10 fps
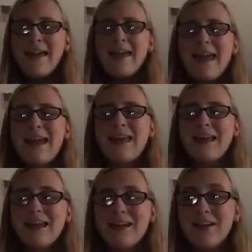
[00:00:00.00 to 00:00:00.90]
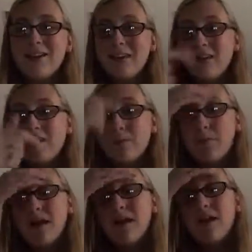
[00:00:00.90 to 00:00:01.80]
Hi, Haley here, and this is
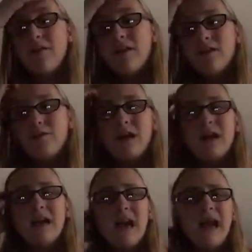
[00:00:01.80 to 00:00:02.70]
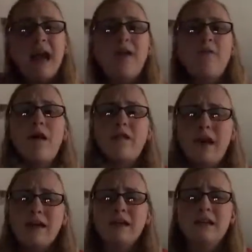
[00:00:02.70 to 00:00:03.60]
My Life as Me, and I have a
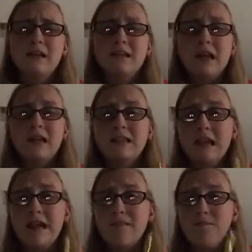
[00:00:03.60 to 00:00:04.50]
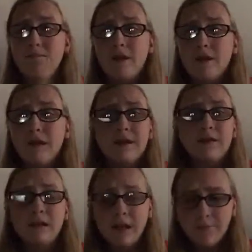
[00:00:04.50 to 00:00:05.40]
lot to discuss and very
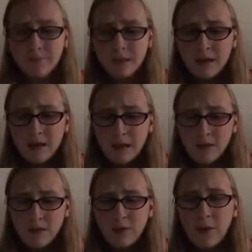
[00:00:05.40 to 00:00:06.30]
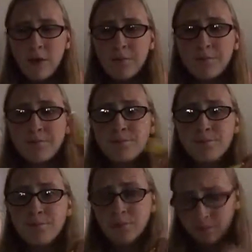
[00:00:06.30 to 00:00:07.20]
little time. So,
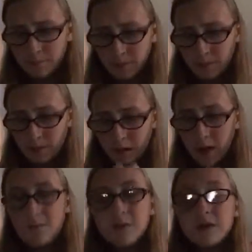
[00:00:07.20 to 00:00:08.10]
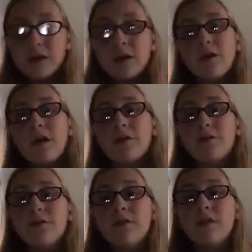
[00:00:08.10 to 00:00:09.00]
I'm just going to go
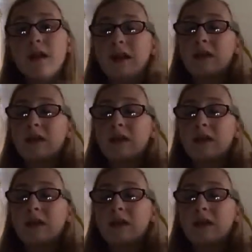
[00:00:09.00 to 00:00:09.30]
down through the line.